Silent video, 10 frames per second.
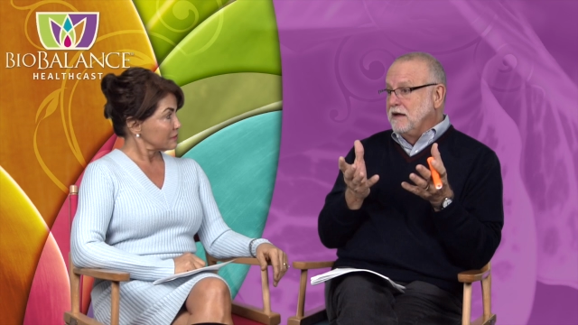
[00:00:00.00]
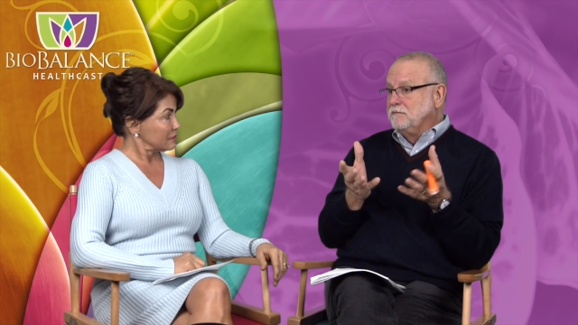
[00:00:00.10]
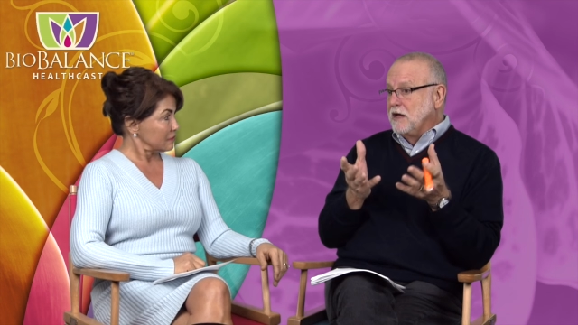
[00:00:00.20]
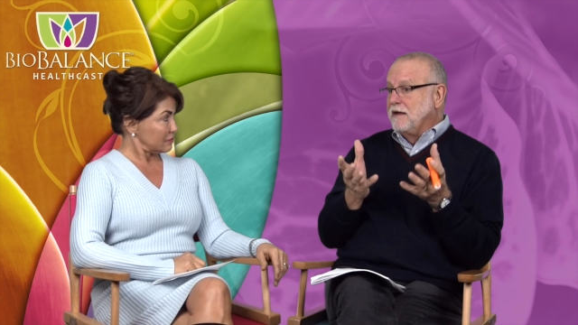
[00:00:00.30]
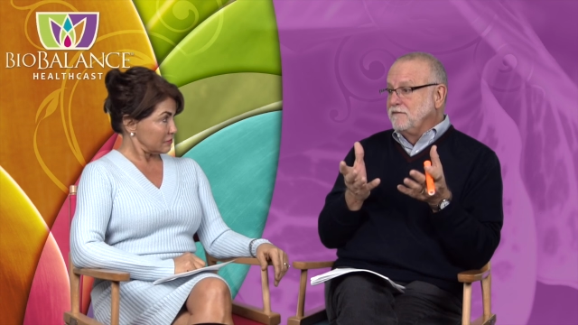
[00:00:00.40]

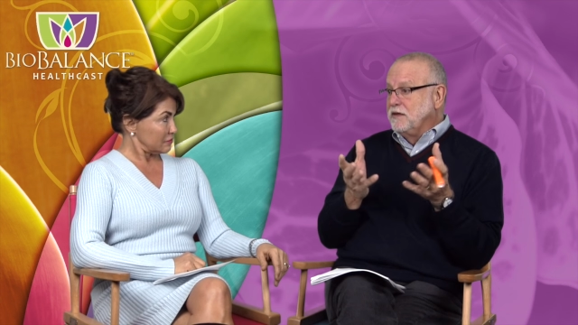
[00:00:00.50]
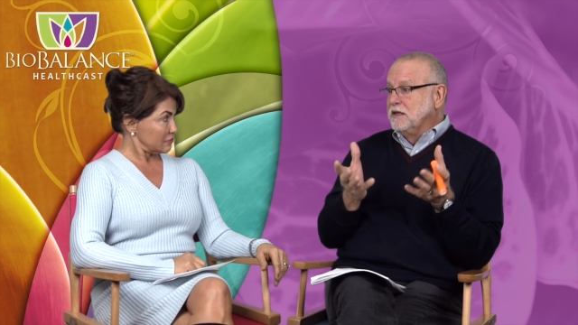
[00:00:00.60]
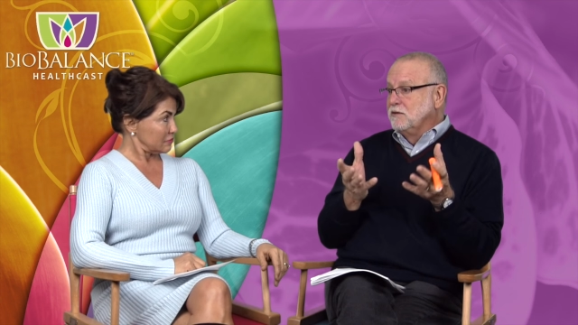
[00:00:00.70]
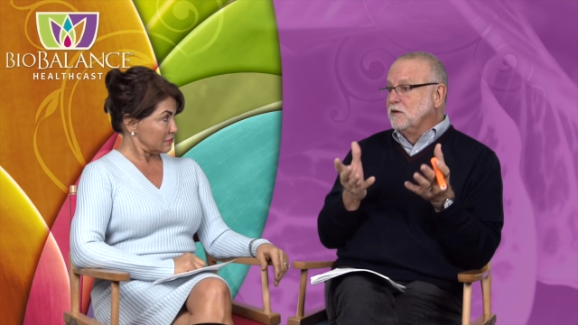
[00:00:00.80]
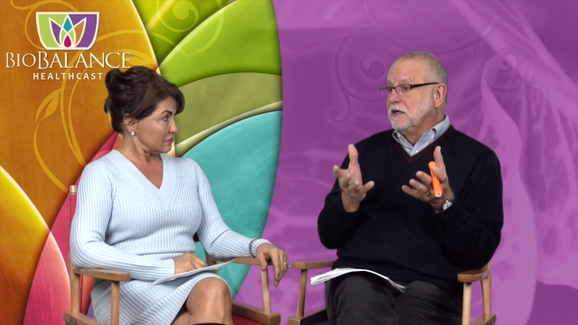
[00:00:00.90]
Speaker 1: I'm not
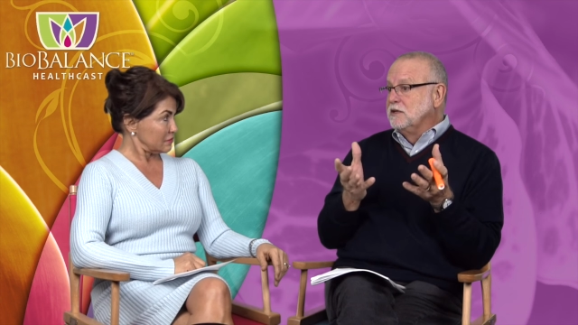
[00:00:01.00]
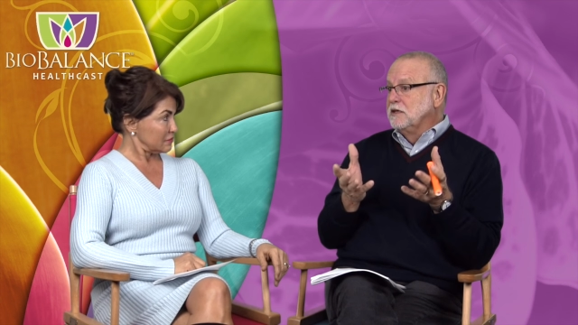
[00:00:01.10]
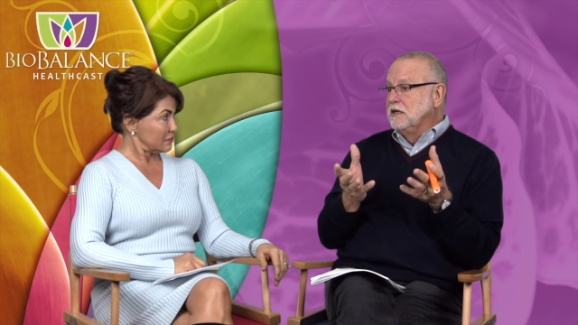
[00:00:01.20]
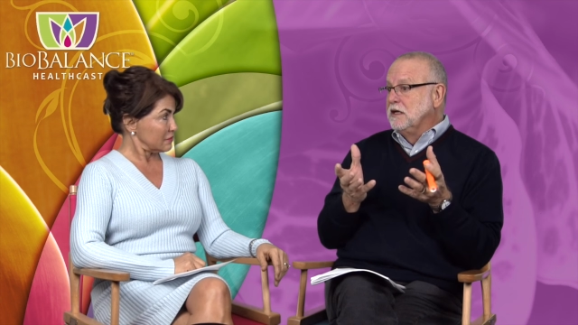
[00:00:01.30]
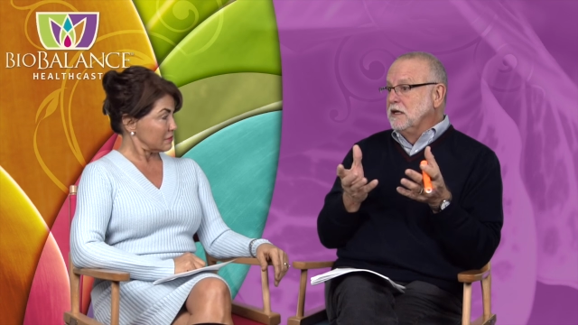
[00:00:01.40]
feeling really
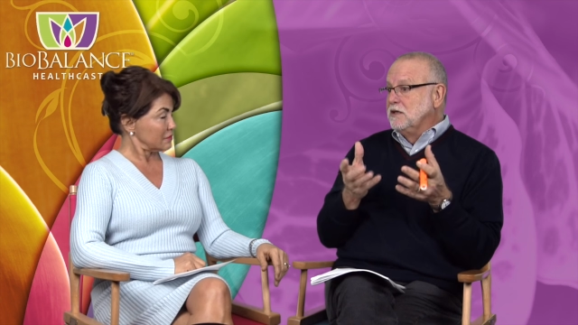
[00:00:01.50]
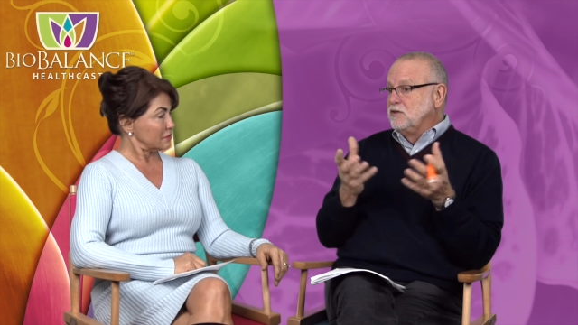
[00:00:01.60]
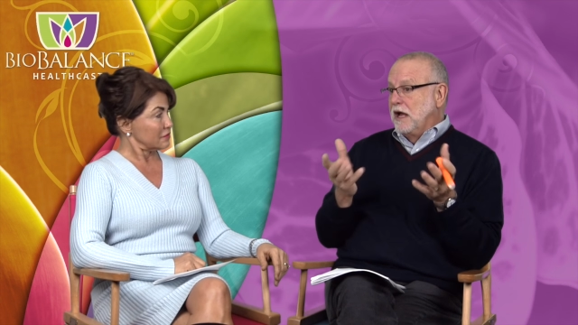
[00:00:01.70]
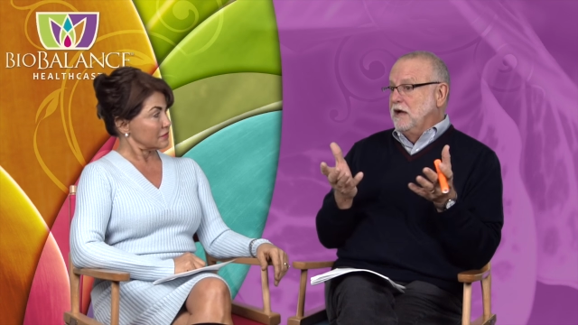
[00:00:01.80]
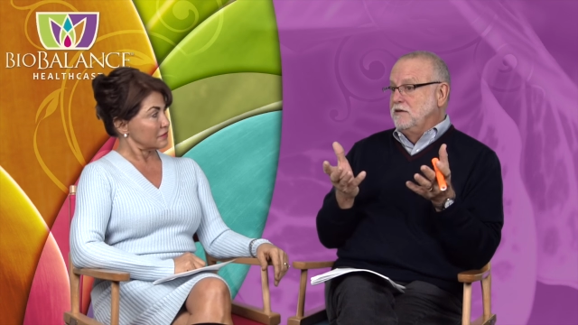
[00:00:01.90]
good,
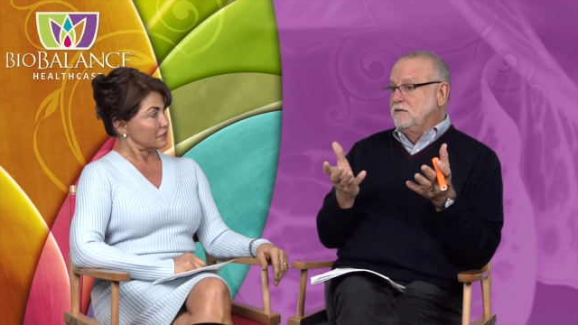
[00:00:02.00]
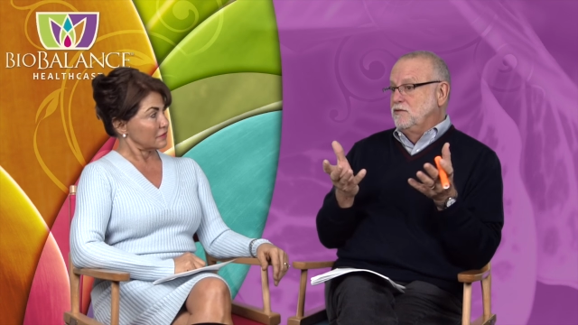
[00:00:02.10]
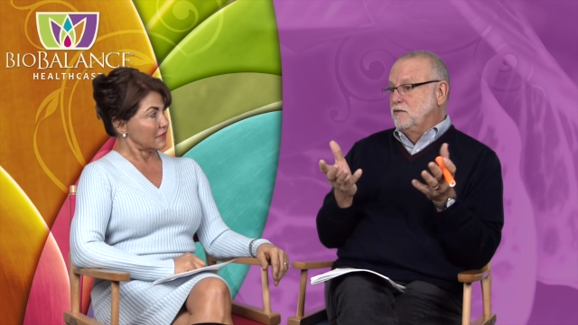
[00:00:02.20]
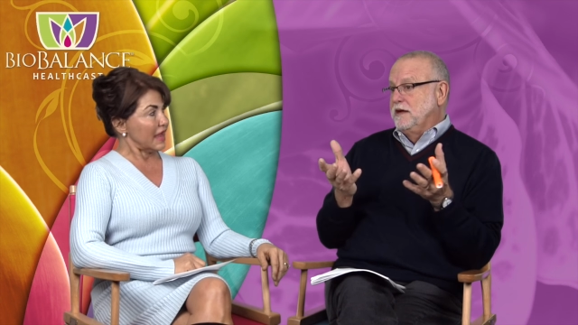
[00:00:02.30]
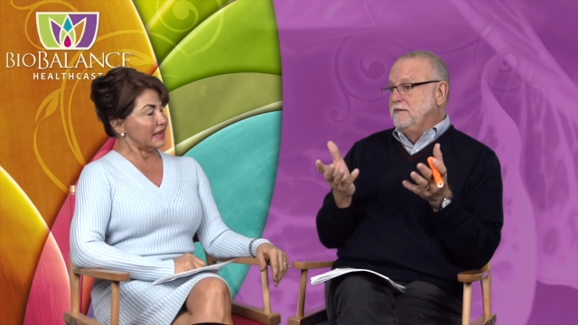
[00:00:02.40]
I
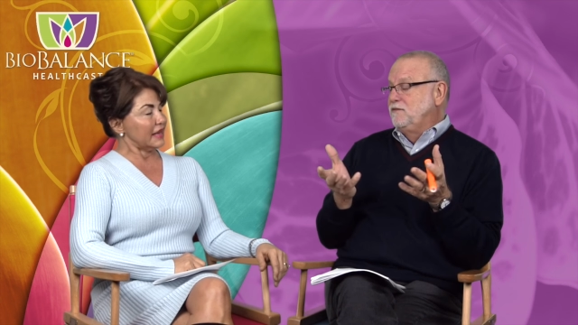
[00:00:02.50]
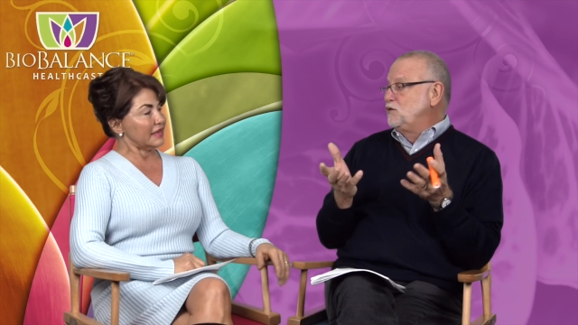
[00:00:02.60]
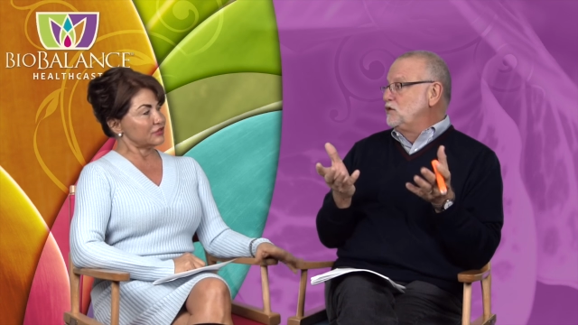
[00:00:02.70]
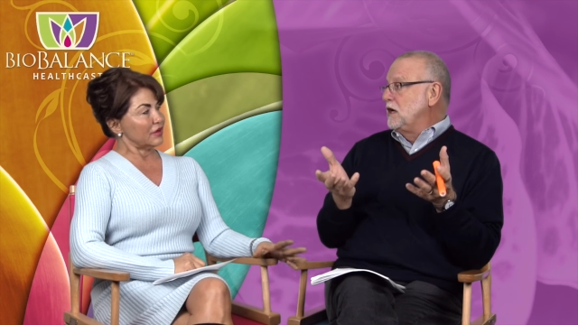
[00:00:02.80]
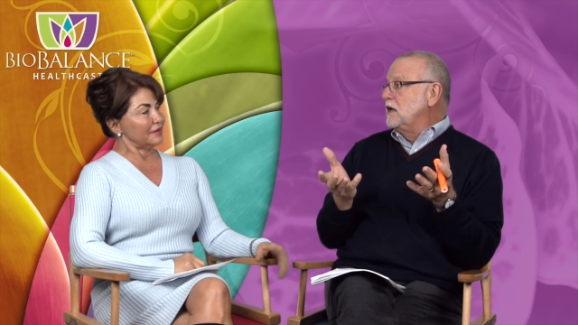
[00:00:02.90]
crave I eat
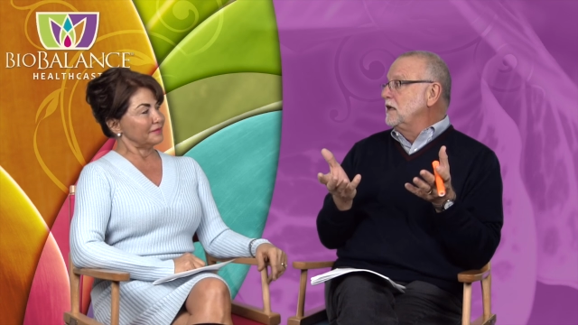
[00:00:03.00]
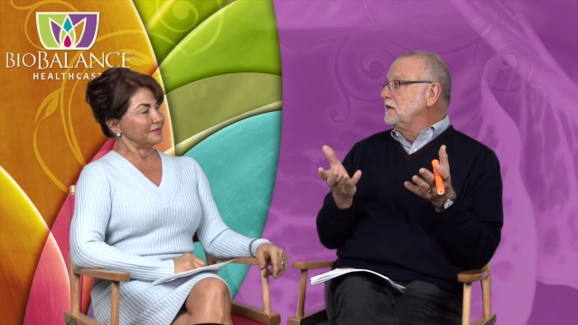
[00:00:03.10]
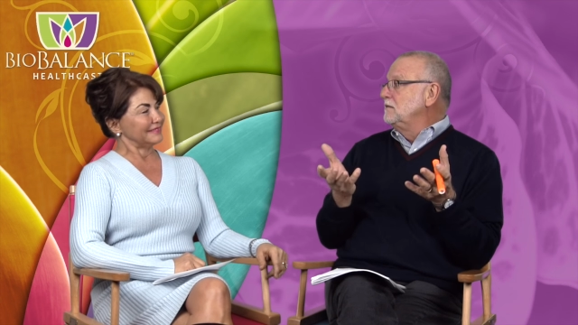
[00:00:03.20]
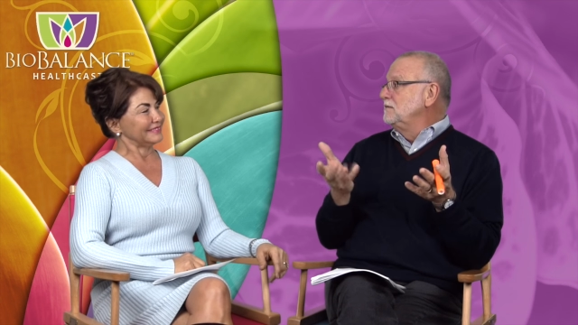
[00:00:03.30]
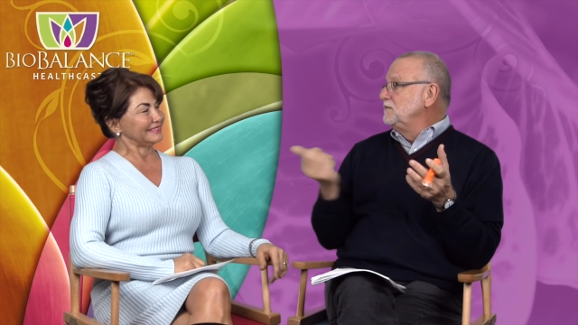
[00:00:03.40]
ice
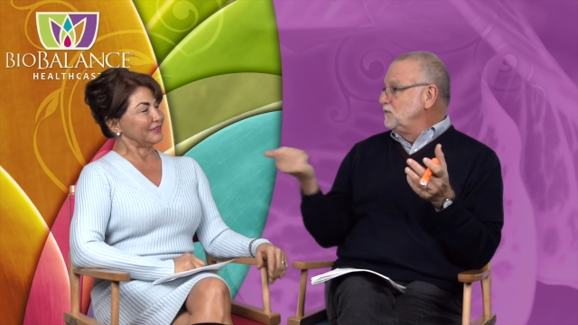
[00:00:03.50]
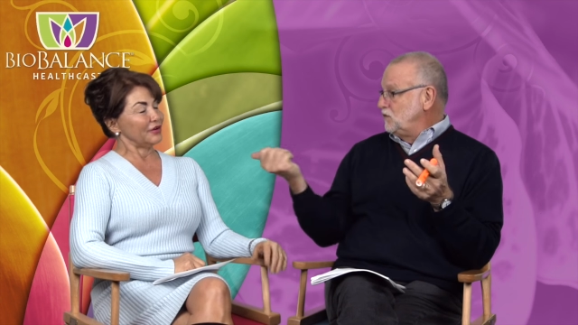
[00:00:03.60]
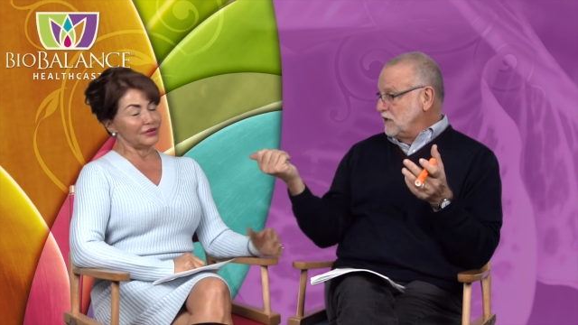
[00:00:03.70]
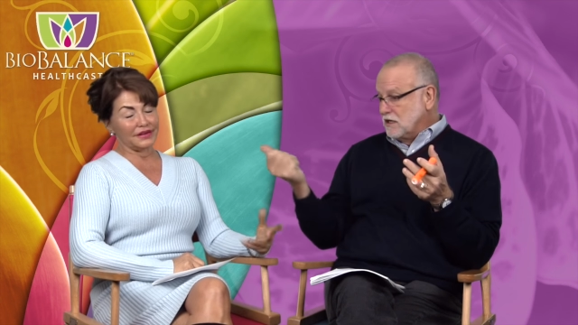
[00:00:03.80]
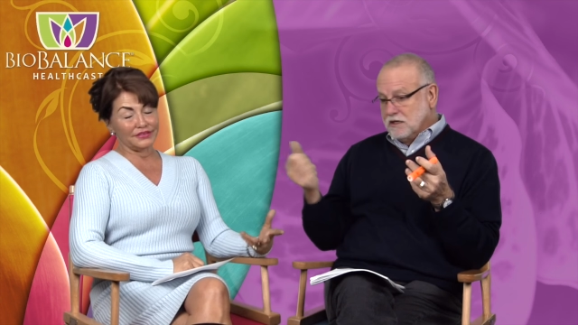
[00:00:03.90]
chocolate.
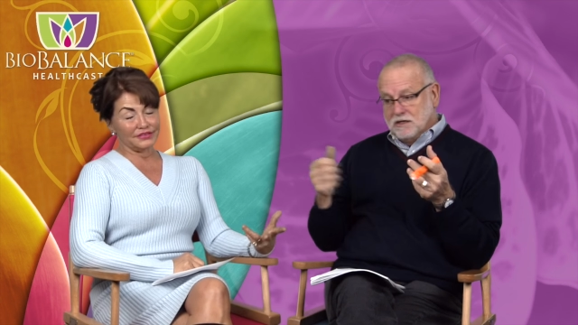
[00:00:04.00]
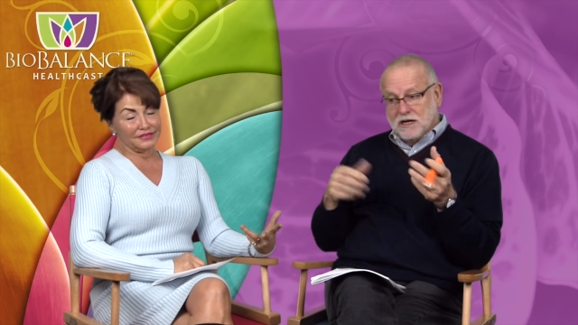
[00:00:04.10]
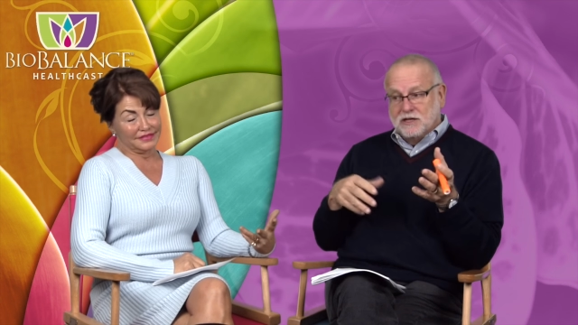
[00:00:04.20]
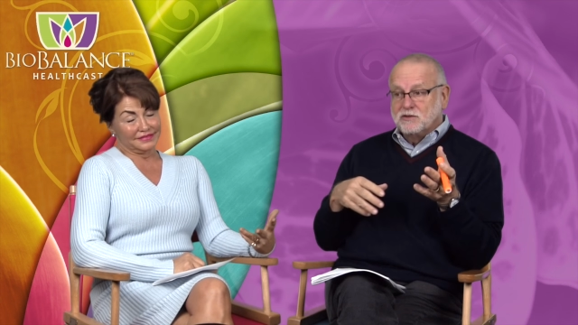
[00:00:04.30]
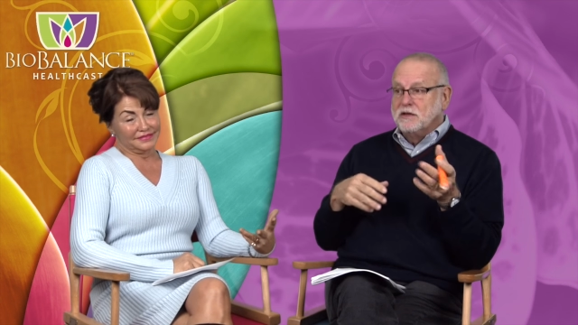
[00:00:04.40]
Or- chocolate
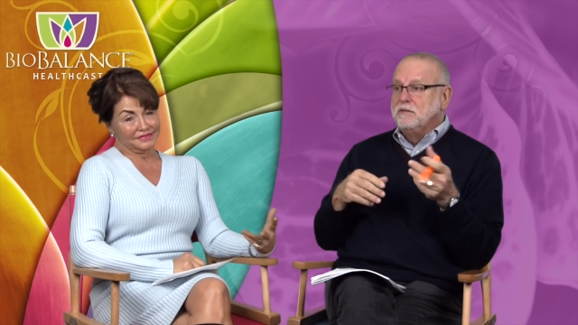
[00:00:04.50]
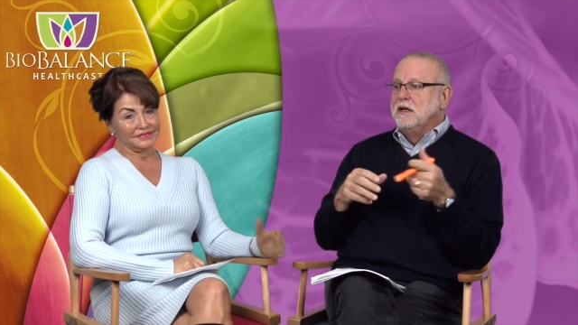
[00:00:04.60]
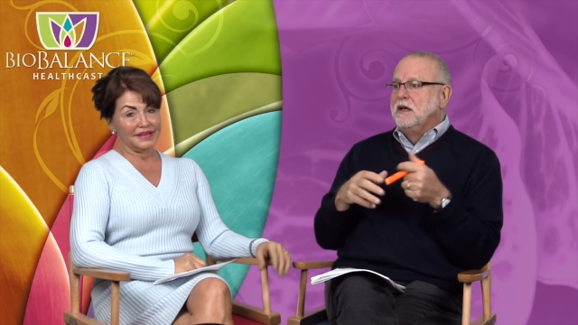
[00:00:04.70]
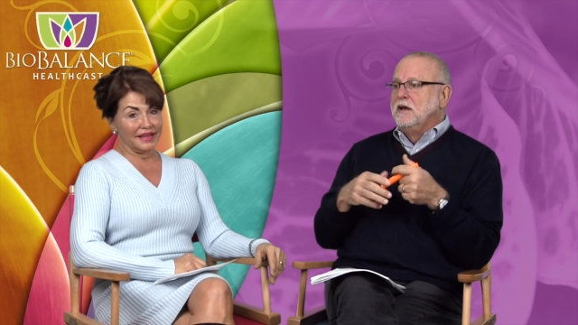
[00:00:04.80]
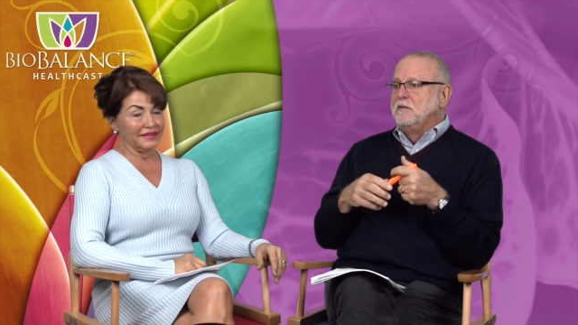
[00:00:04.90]
ice
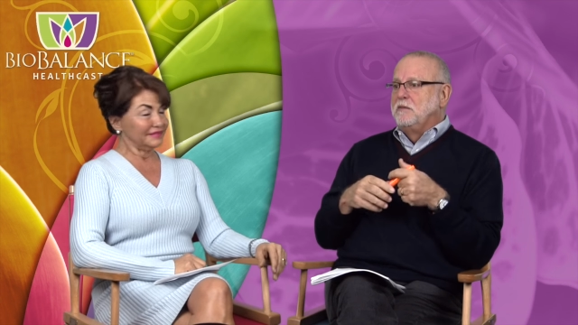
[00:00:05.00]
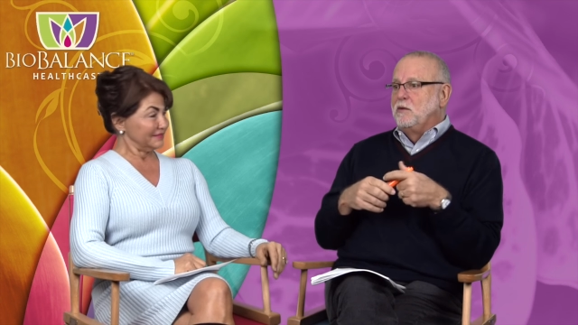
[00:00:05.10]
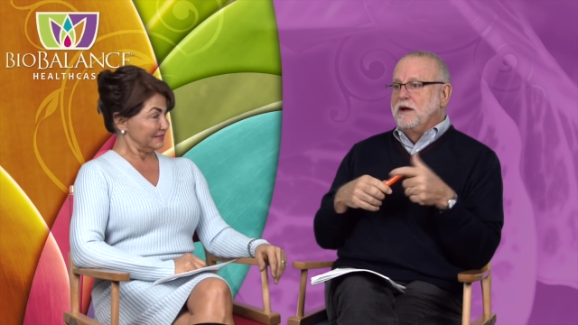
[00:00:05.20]
cream. Yeah. My